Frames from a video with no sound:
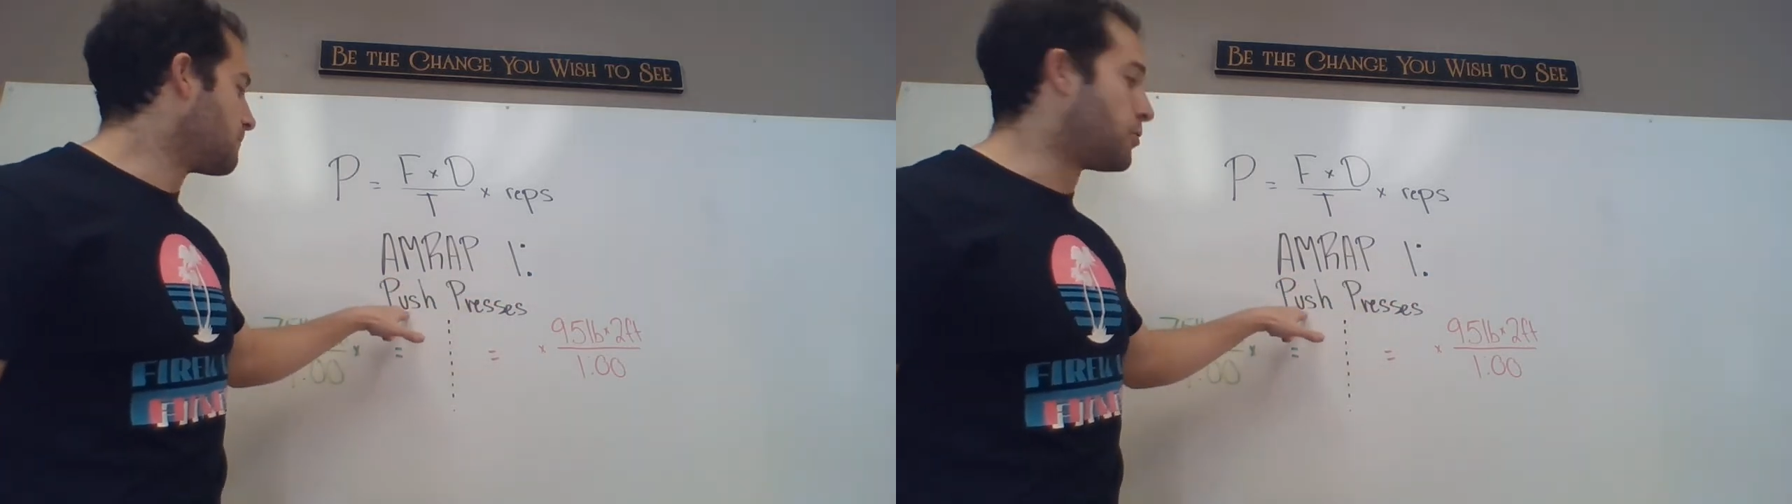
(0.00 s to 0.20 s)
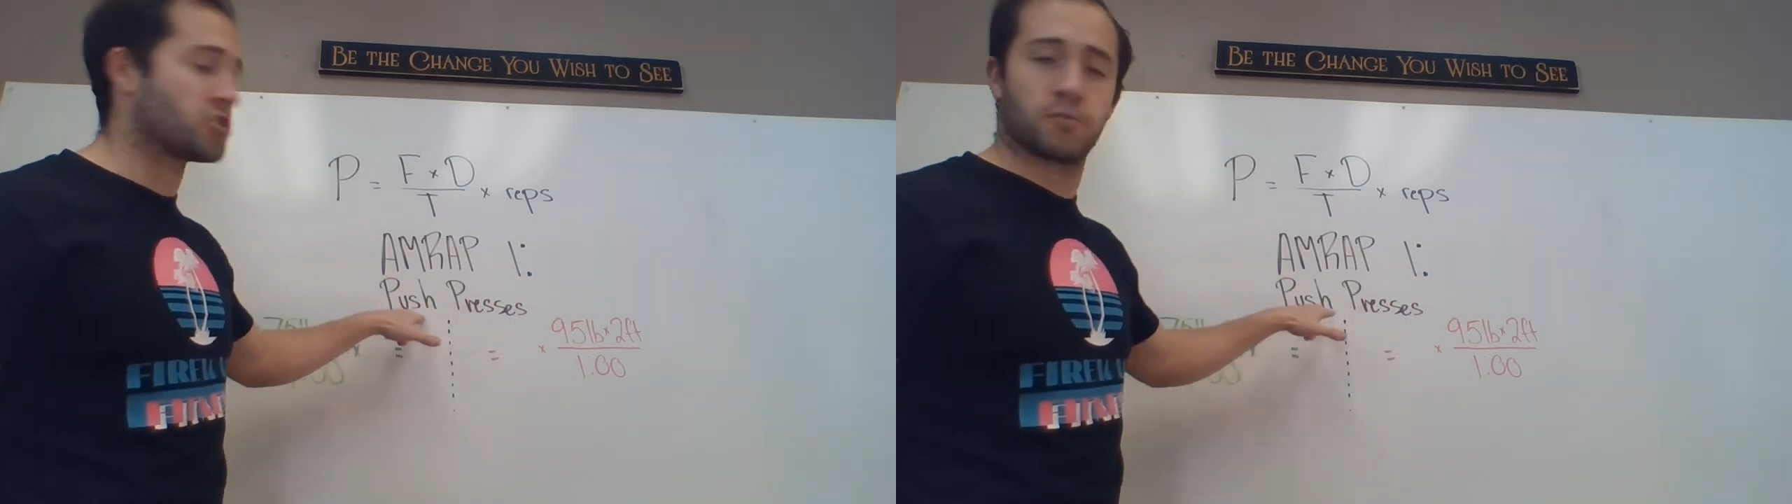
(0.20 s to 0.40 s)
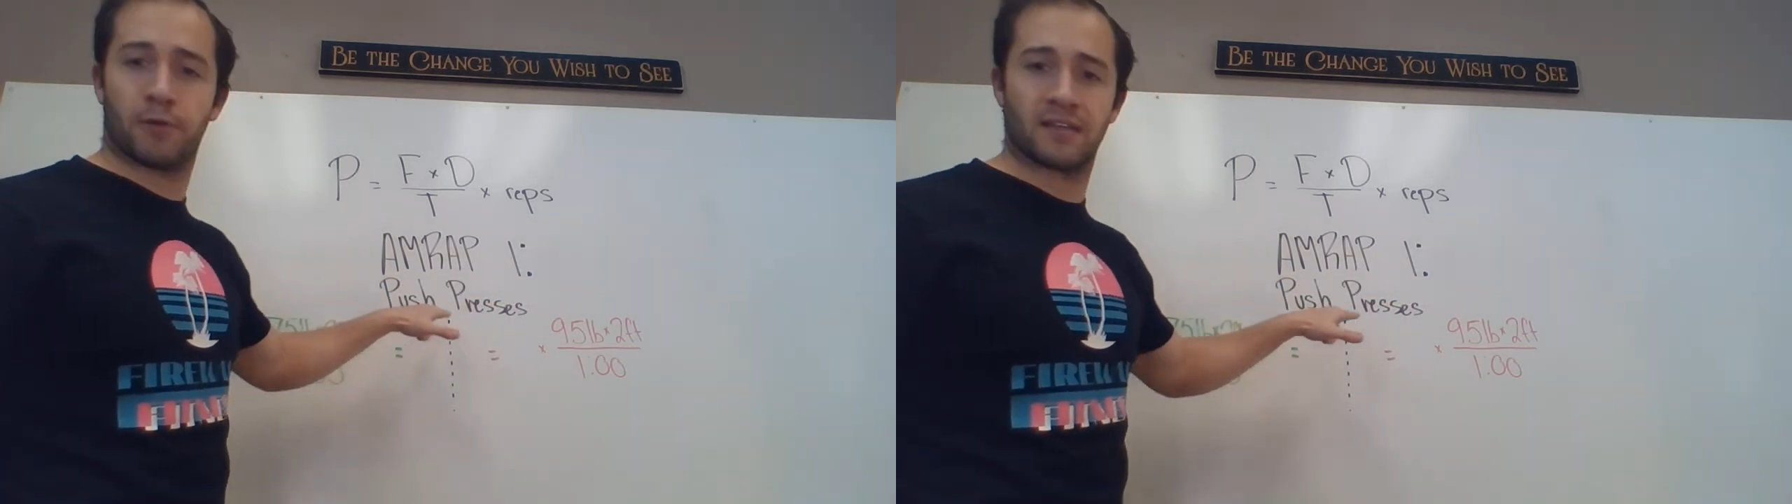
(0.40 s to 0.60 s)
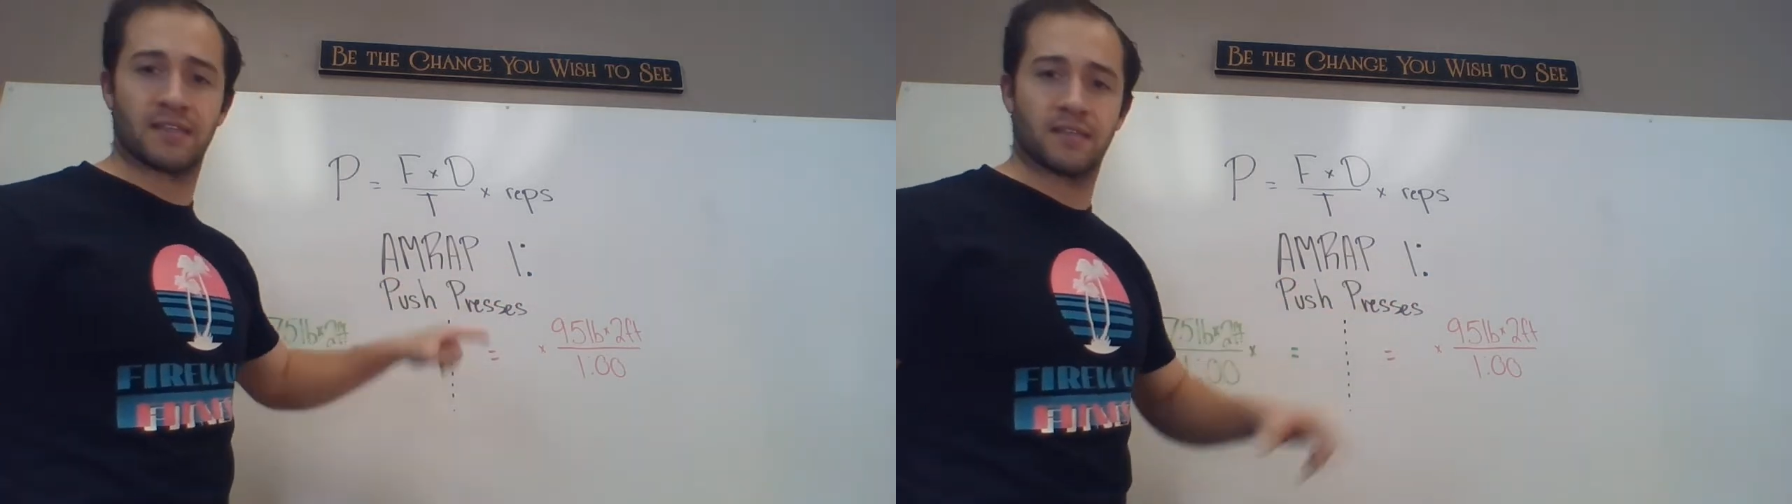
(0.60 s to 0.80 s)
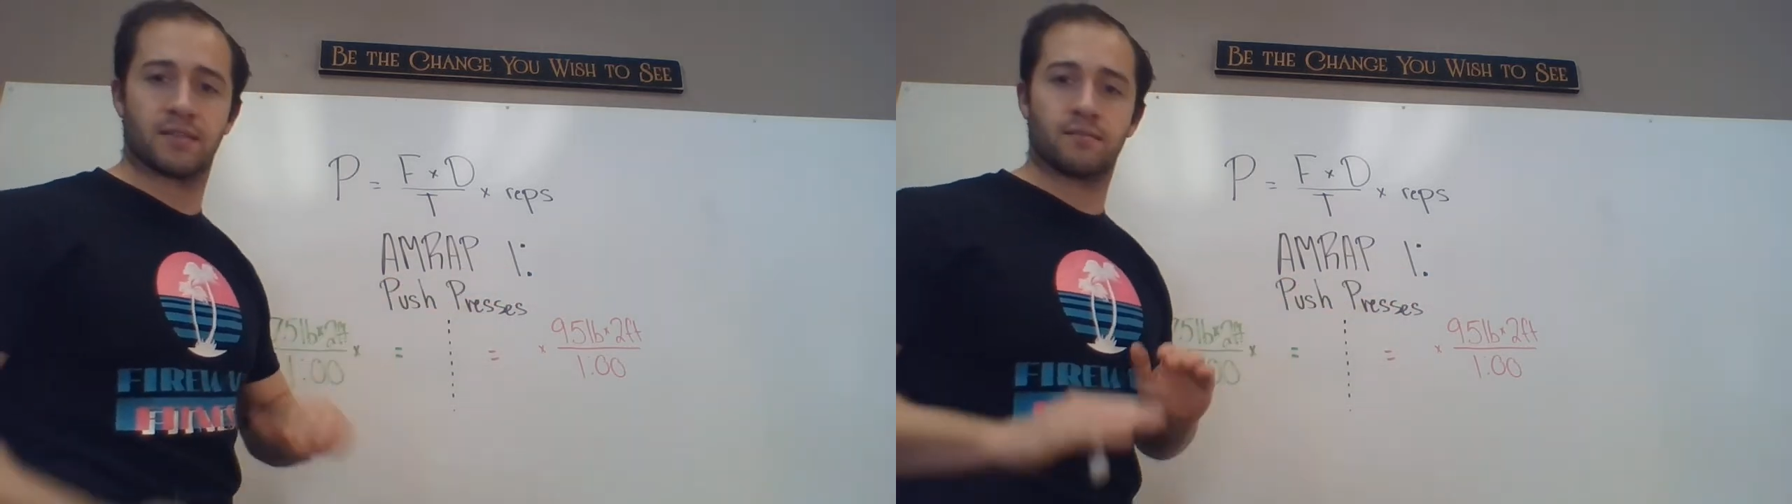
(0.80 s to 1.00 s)
Push
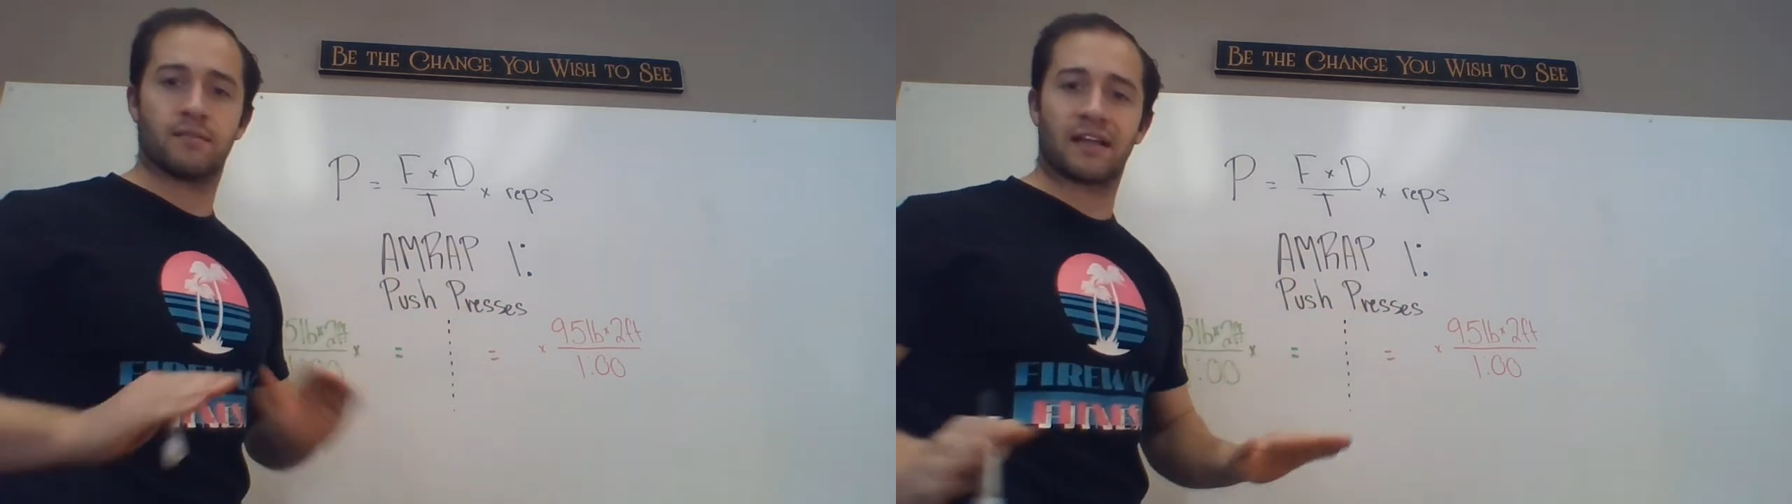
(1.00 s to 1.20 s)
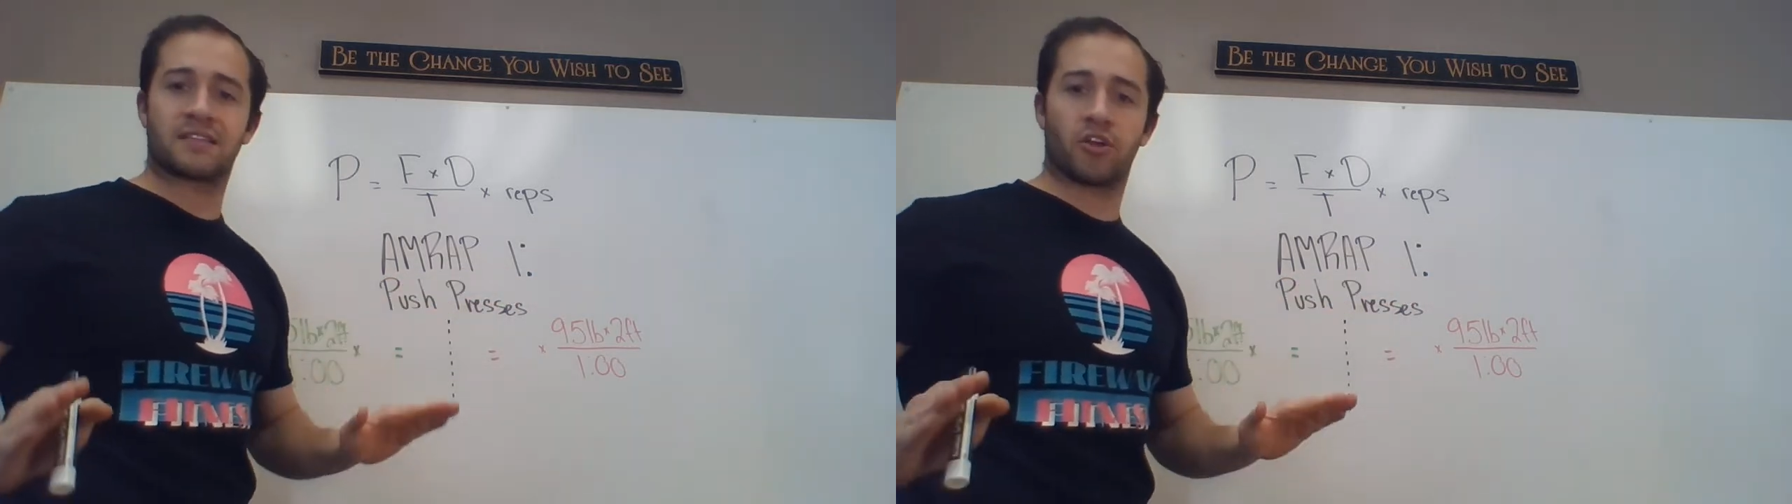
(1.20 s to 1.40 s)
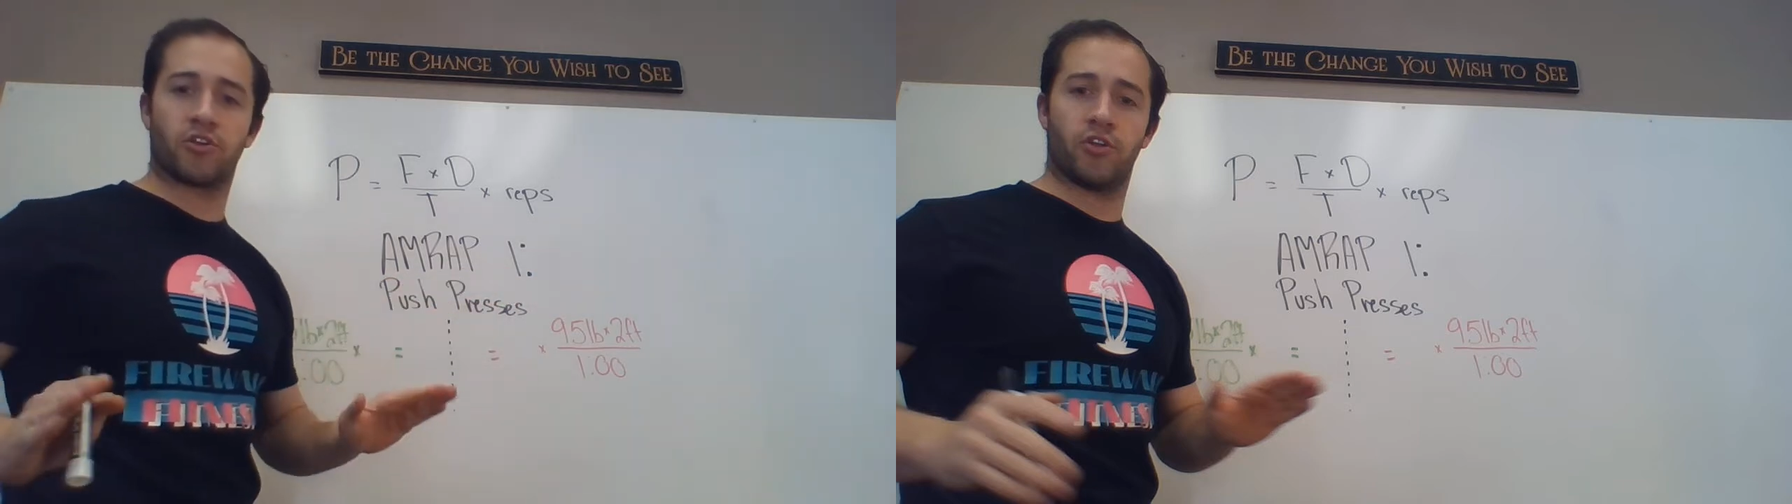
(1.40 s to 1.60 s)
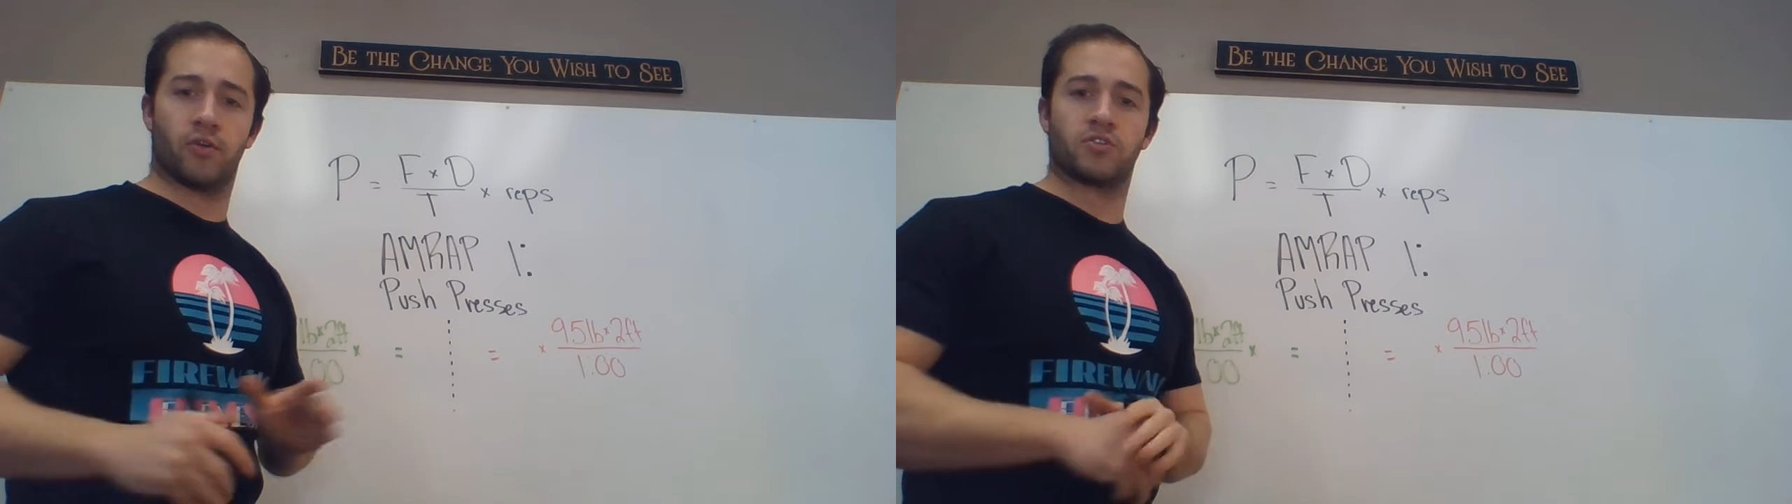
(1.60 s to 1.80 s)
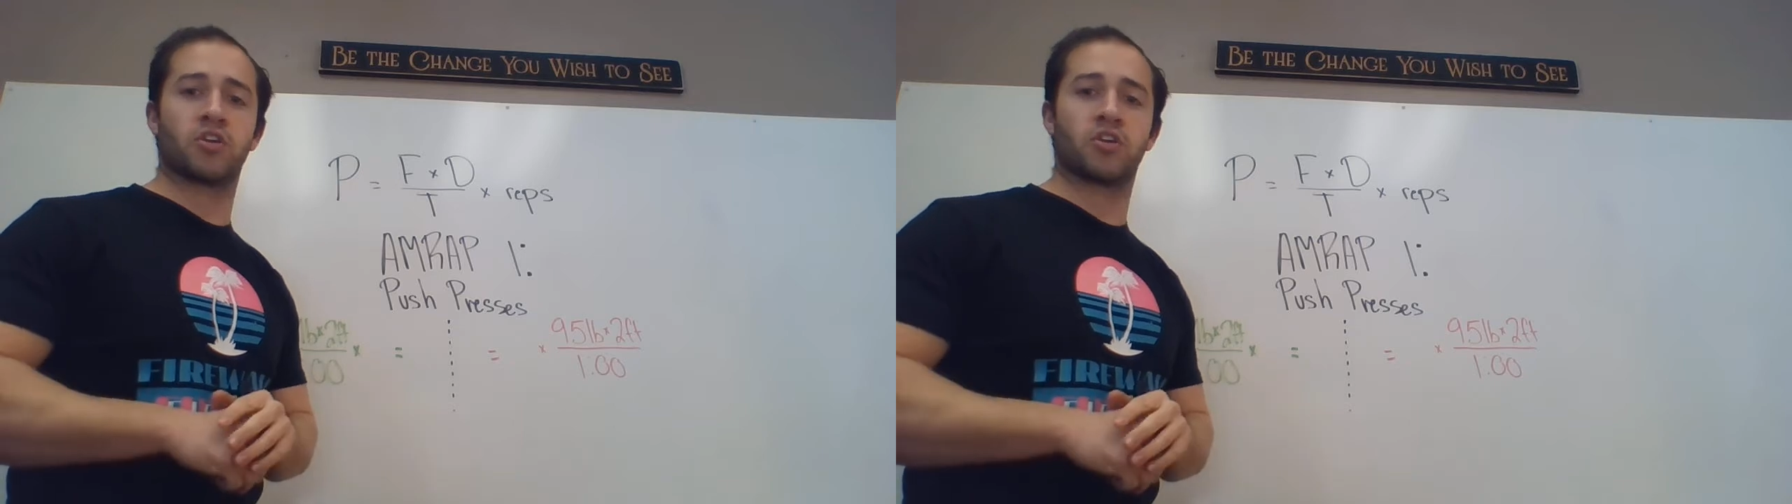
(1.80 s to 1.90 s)
presses, that's all you're doing.